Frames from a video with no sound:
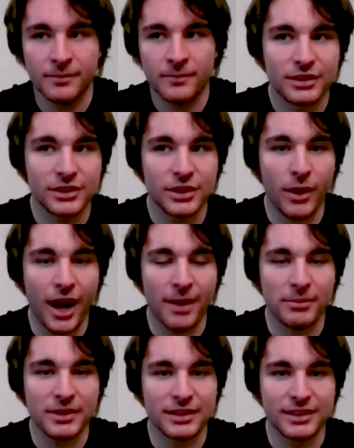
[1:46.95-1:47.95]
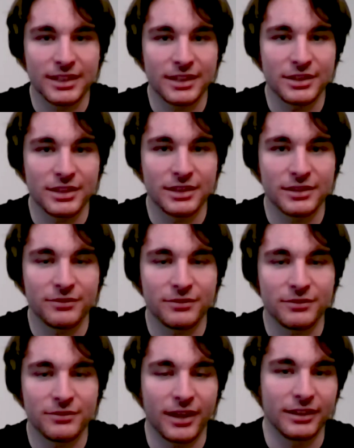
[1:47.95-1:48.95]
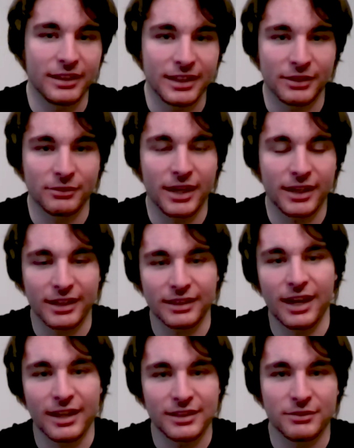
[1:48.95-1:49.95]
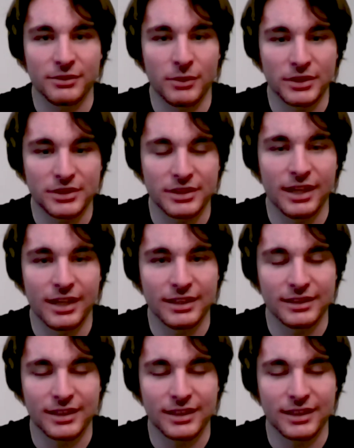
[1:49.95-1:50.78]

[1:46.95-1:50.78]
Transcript: So happy to see she's finally getting recognized for what she does.